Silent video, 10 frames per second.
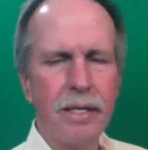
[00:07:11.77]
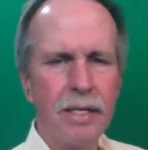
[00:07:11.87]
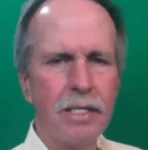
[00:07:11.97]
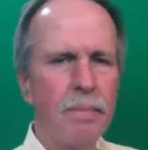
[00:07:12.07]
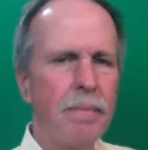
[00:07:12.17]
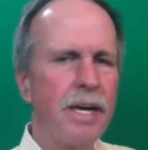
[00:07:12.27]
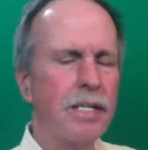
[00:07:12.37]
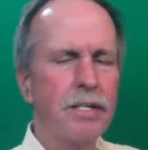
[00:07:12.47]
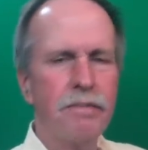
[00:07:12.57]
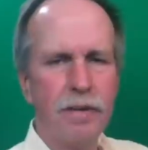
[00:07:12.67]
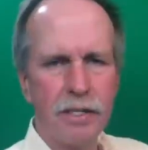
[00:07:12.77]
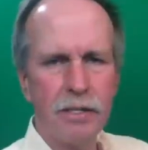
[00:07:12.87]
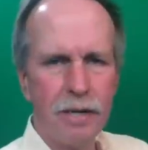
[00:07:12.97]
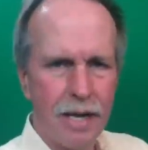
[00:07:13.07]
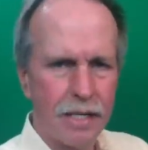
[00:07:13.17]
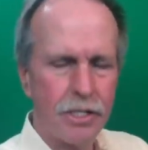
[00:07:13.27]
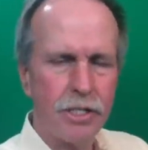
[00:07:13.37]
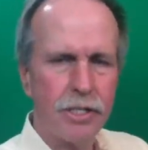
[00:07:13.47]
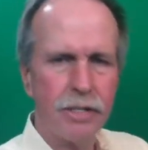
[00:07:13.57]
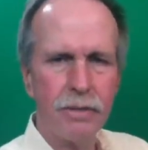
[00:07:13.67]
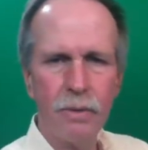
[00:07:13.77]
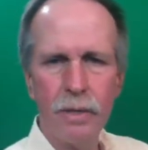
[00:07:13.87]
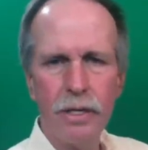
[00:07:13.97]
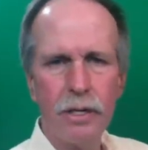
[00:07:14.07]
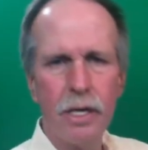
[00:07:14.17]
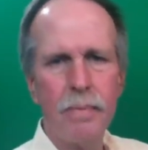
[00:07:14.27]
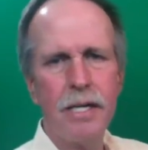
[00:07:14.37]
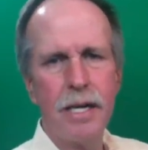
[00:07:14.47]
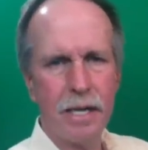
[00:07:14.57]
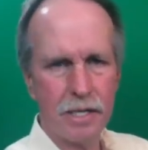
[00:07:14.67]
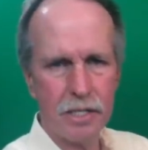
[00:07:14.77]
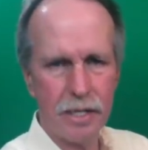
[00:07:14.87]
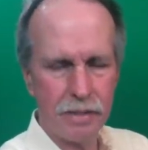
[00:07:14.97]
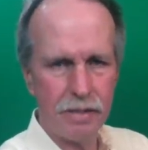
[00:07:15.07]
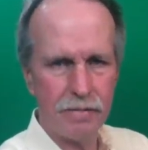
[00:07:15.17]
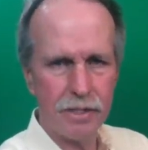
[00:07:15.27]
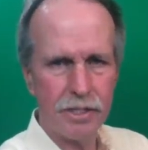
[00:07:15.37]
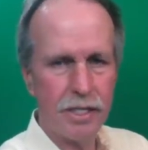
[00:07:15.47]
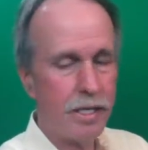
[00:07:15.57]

Does a mask affect your oxygen or your carbon dioxide levels?